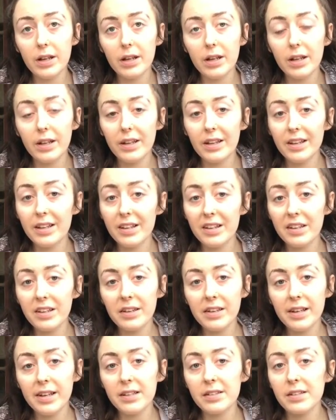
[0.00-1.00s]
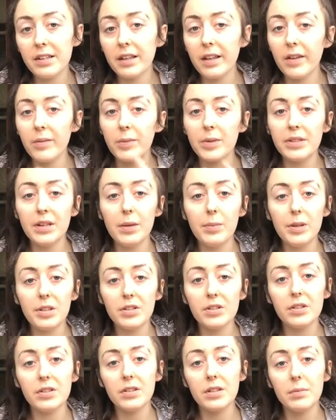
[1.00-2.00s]
and then in the end they gave me tablets and
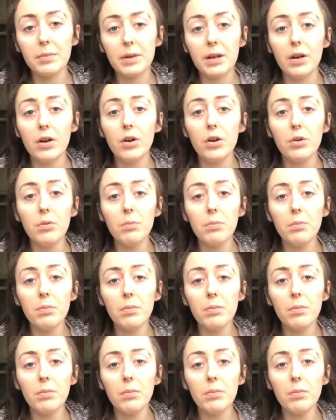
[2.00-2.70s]
sent me home.